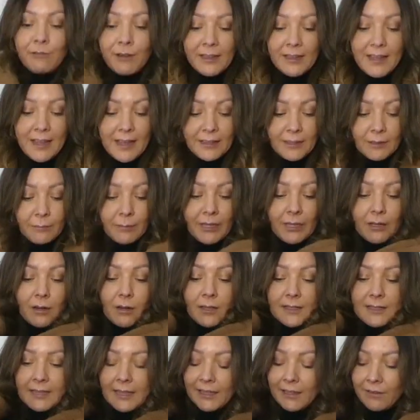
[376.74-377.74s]
with it
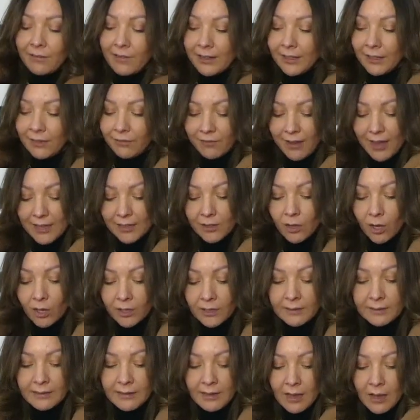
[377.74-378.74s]
because even if I
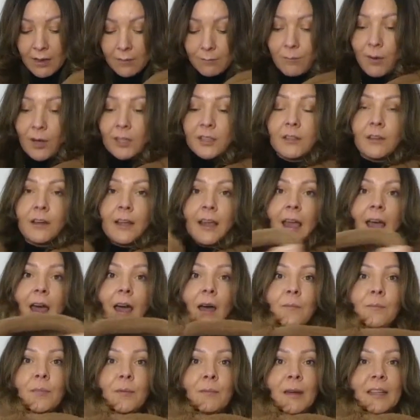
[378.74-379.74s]
don't button it
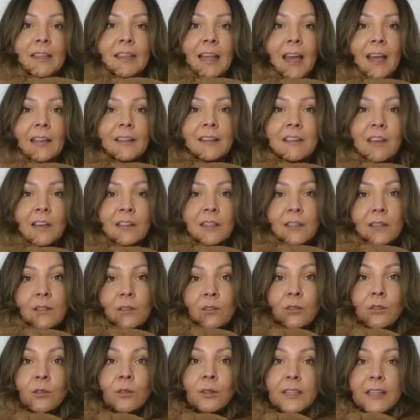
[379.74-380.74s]
up, but I
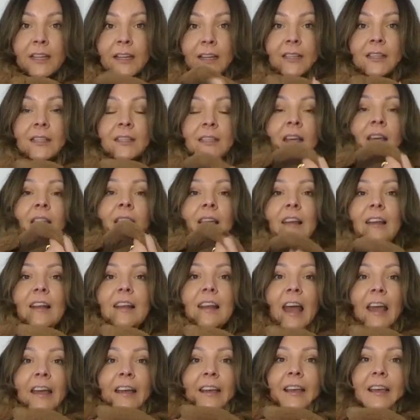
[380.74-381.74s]
just do this,
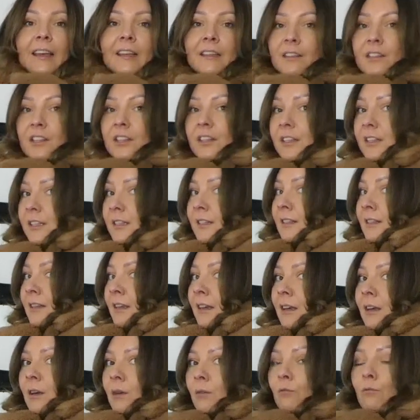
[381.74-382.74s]
like it is
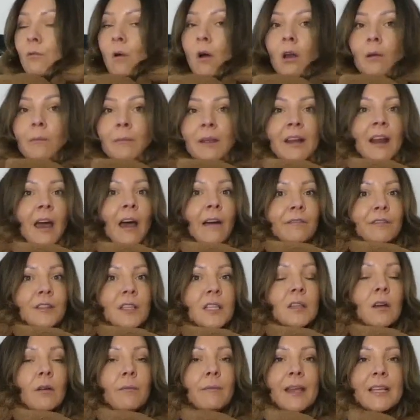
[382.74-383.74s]
warm enough.
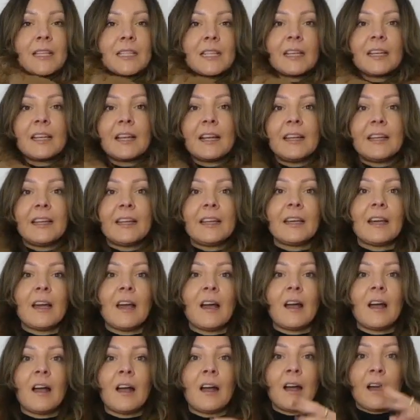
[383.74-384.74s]
So basically,
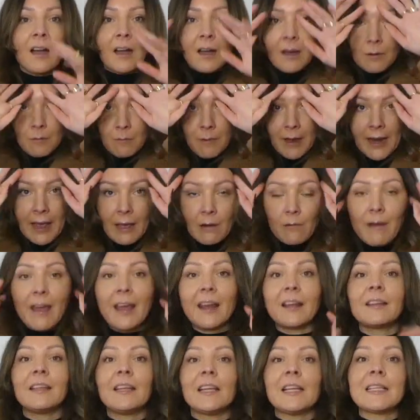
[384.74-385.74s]
uh, when I
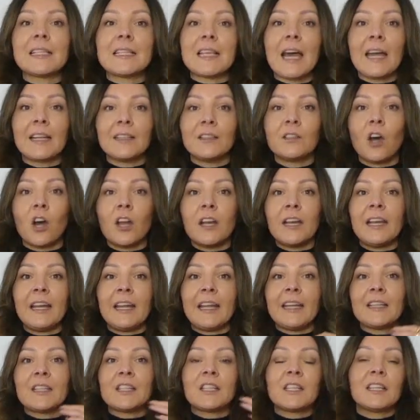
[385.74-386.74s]
wear this, I don't
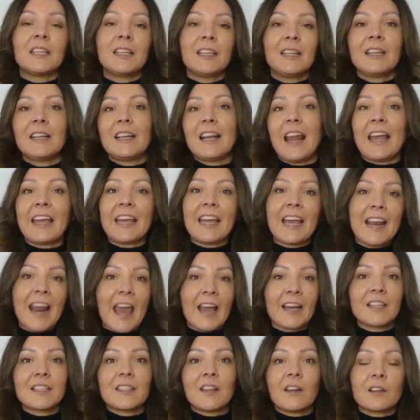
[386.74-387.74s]
need like an
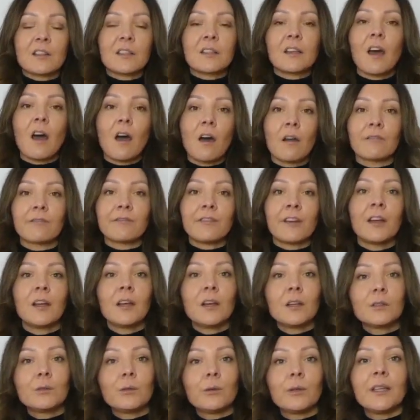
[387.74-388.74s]
extra scarf
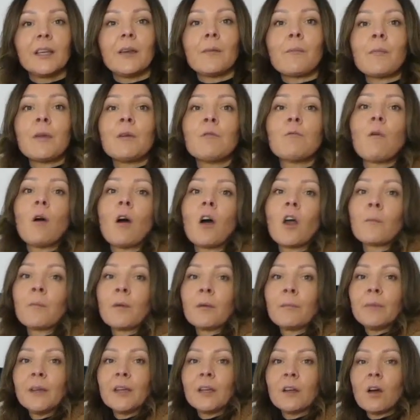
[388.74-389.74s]
to keep me
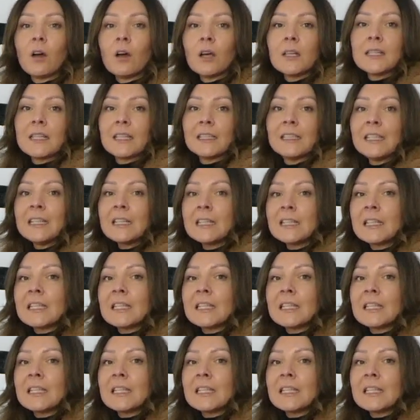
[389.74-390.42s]
warm because this